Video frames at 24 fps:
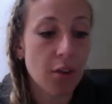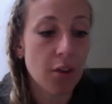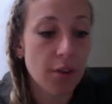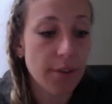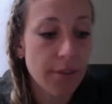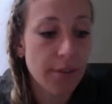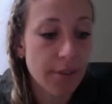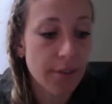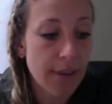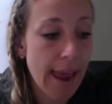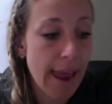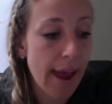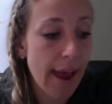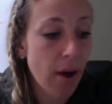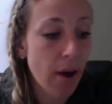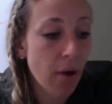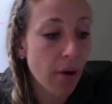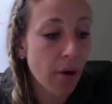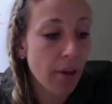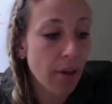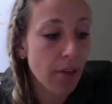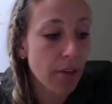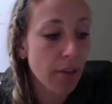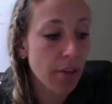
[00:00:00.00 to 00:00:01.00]
Now,
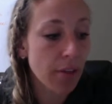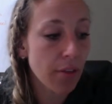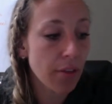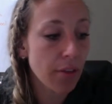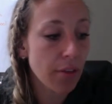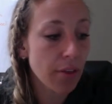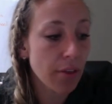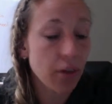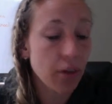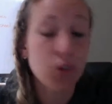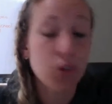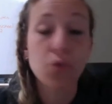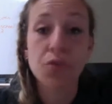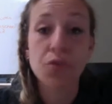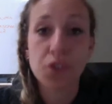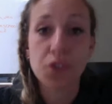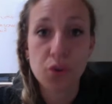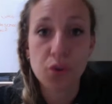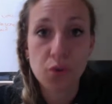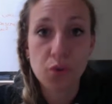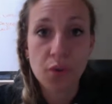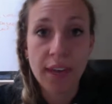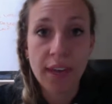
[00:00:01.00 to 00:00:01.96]
you do